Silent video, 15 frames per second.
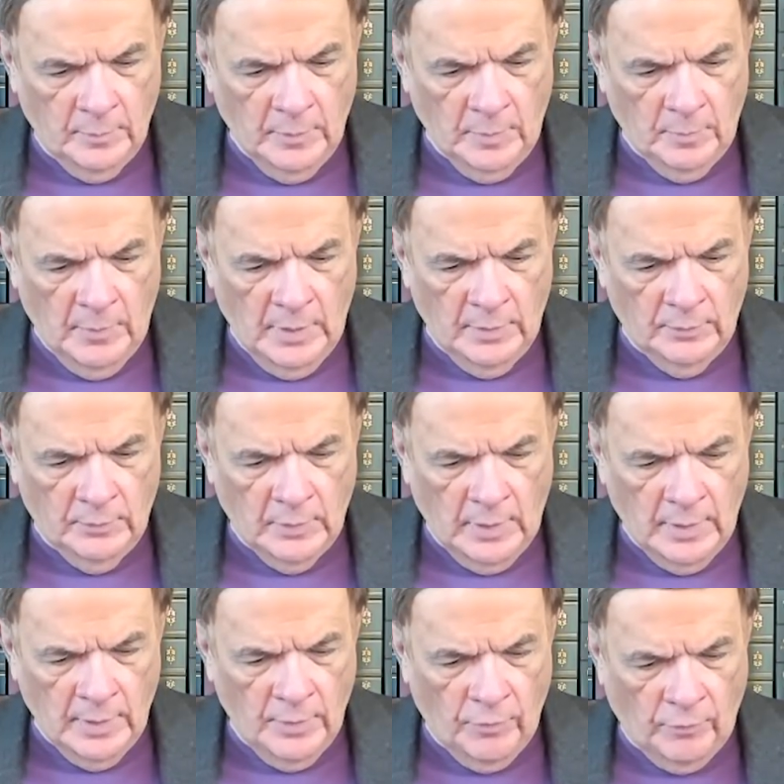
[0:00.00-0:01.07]
But man
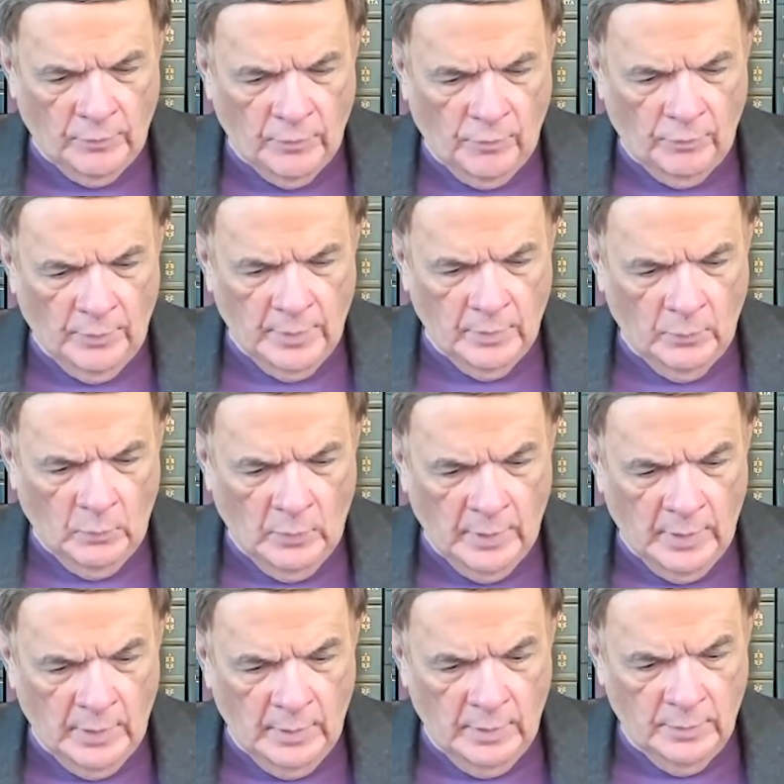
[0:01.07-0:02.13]
dies and is laid away.